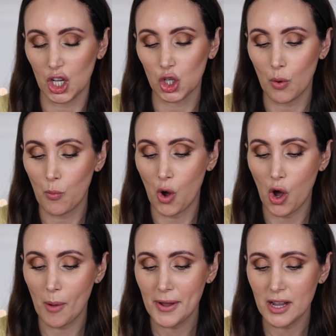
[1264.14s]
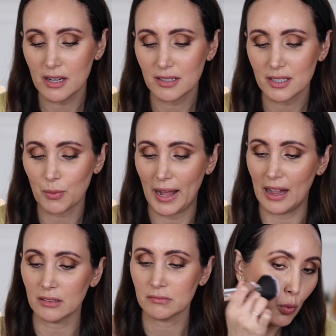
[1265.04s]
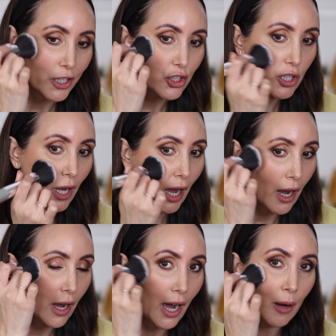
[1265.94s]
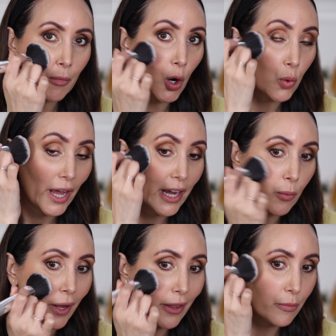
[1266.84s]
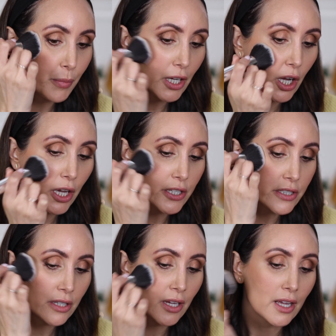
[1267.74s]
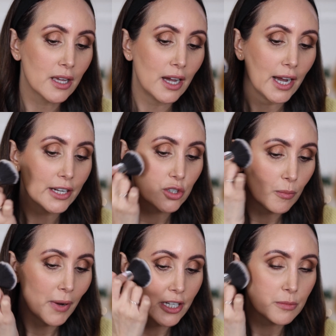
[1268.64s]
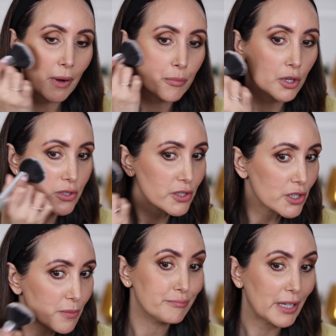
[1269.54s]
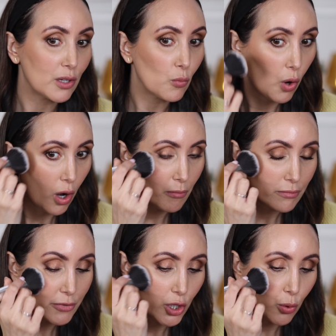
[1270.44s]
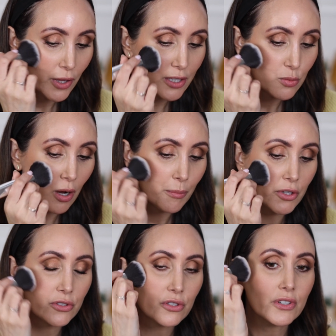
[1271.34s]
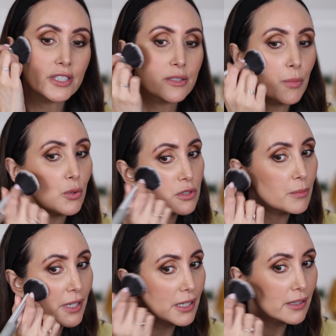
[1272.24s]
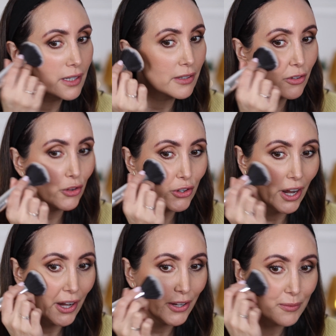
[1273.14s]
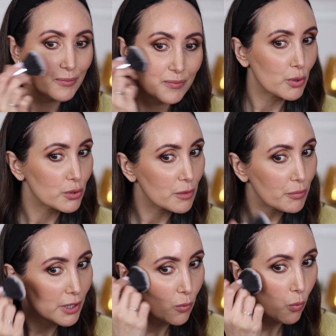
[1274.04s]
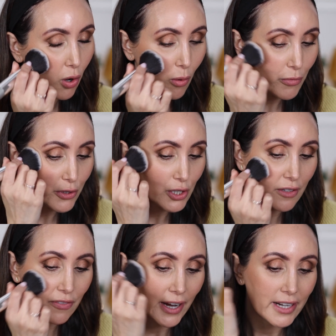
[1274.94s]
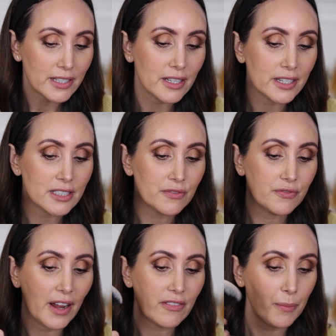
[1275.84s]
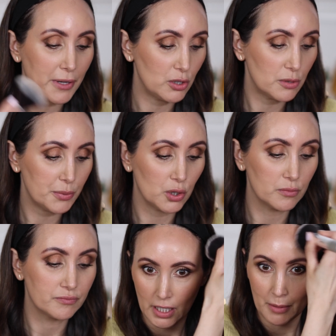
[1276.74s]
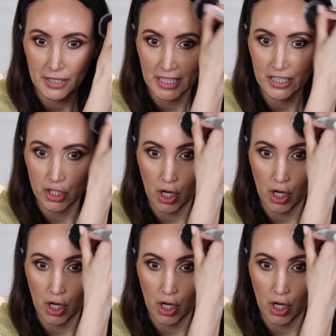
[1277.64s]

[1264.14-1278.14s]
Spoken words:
a lot warmer as well, which I am okay with because I don't mind my bronzers being warm. You know, that's what a bronzer is supposed to be at the end of the day. Supposed to bring warmth to your face, and it's very buildable. I mean, it's